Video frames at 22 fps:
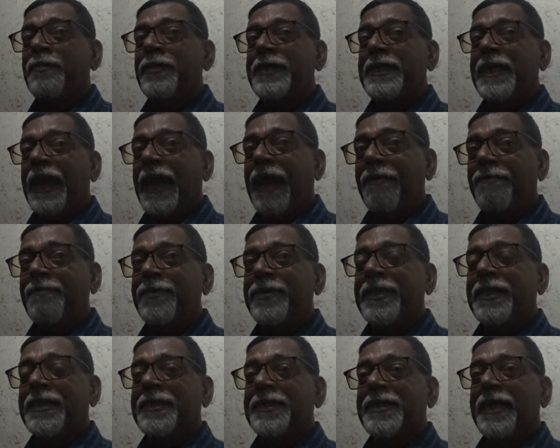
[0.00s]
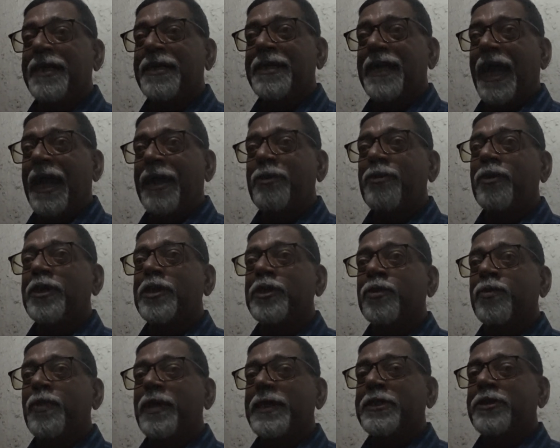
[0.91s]
We have the annual
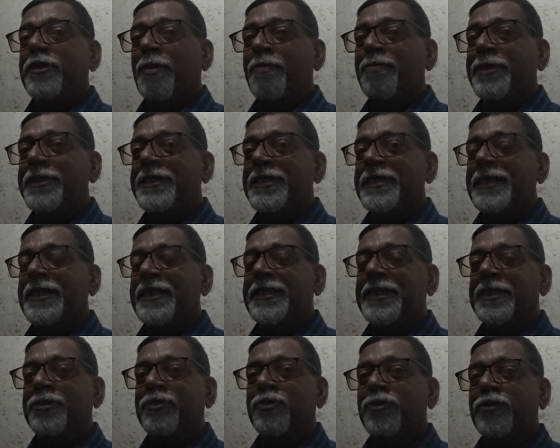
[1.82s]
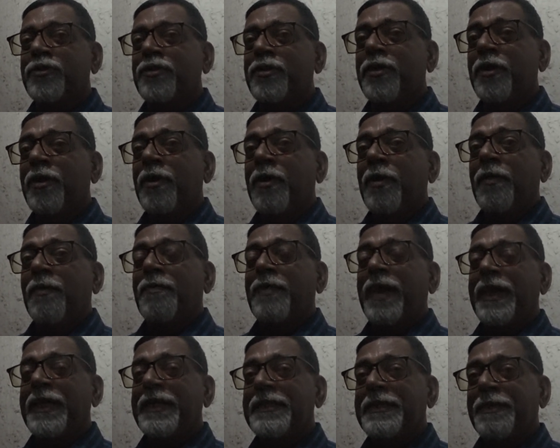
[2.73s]
quiz competition inter-school
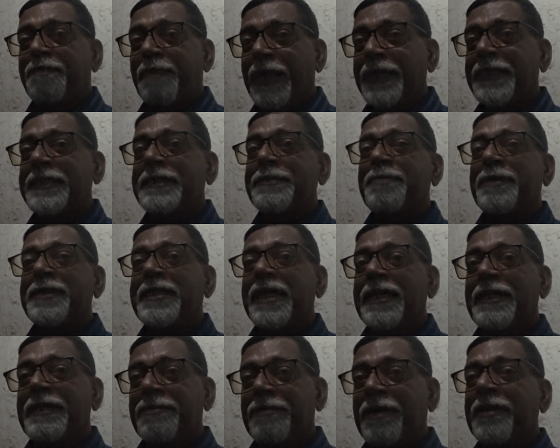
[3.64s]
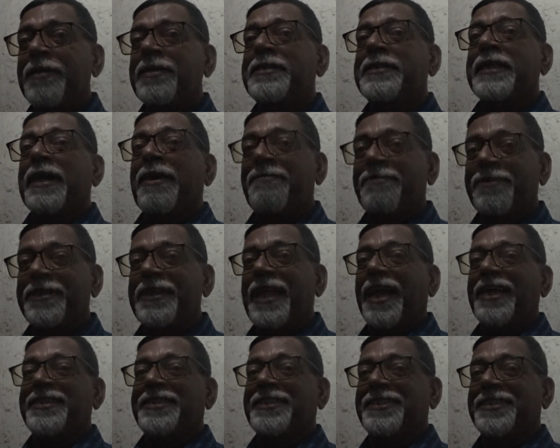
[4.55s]
where the participants are even served
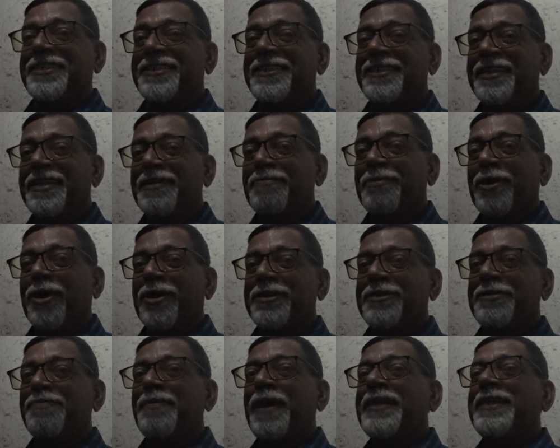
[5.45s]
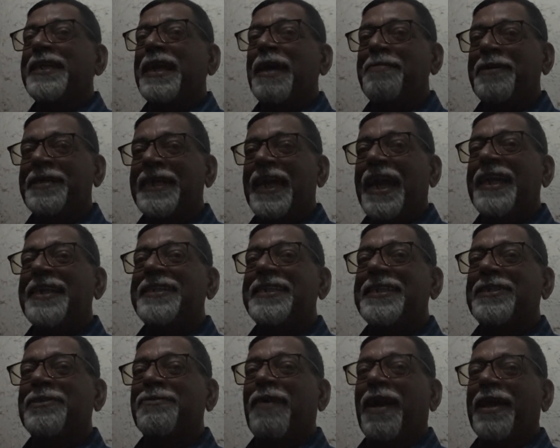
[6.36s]
lunch. Because by the time it ends,
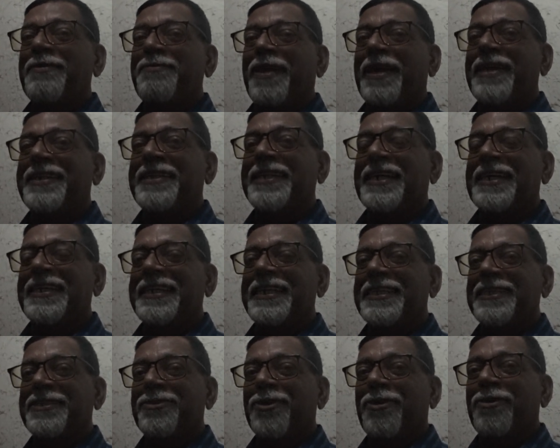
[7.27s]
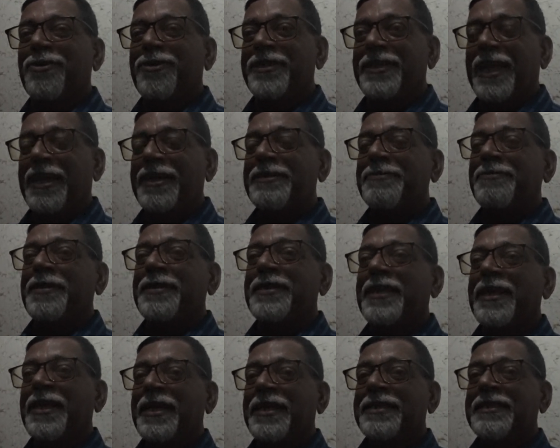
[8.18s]
it's 1:30, so they are even
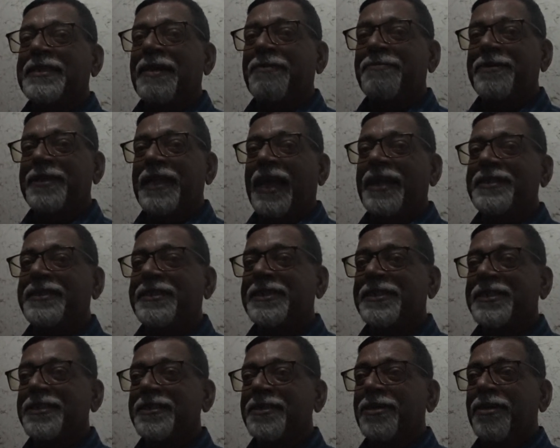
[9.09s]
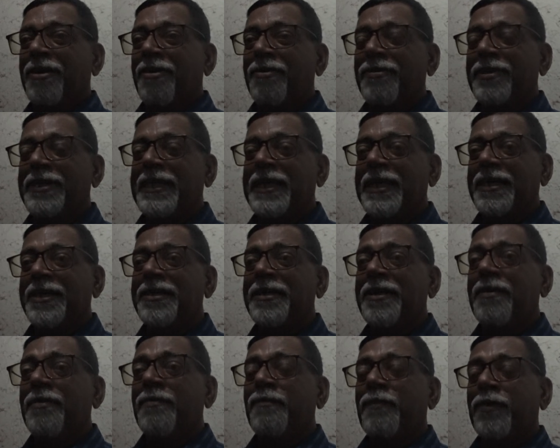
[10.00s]
served lunch over here.
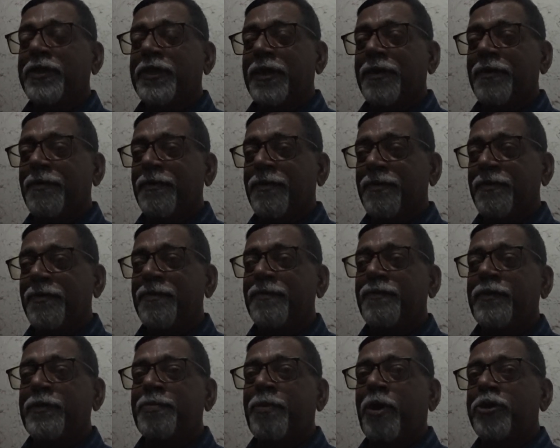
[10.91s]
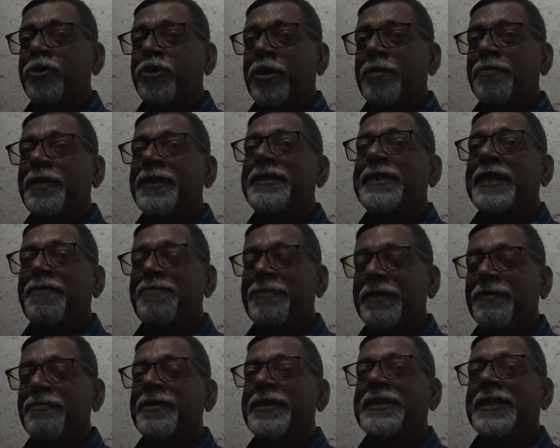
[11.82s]
For the football tournament, same
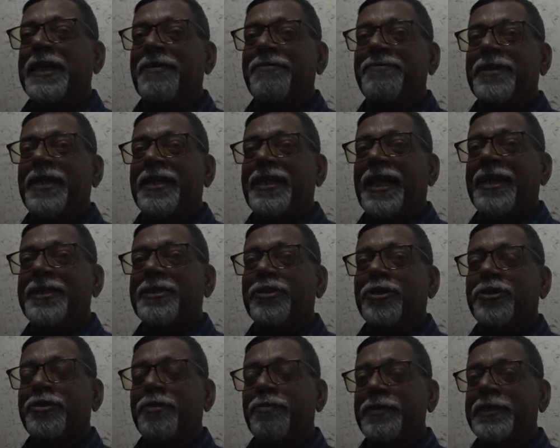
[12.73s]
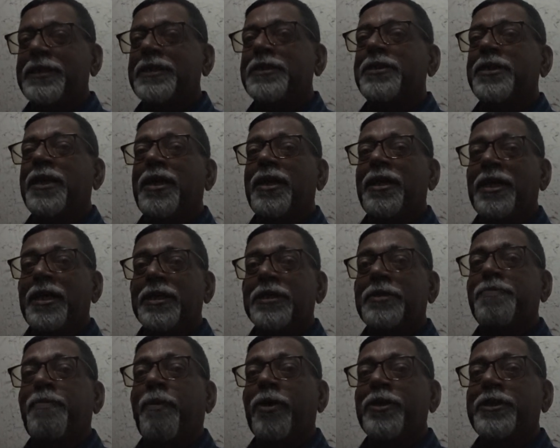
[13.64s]
thing, we serve the lunch also, which is
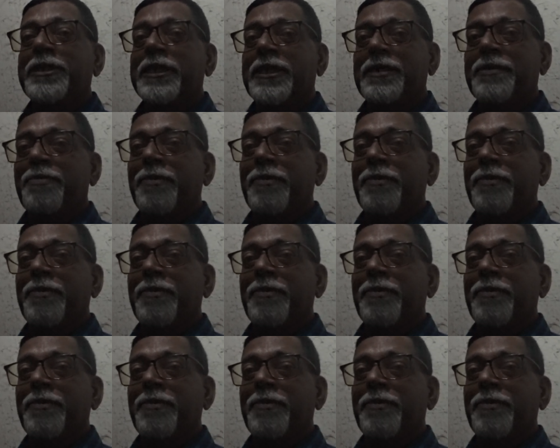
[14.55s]
sponsored.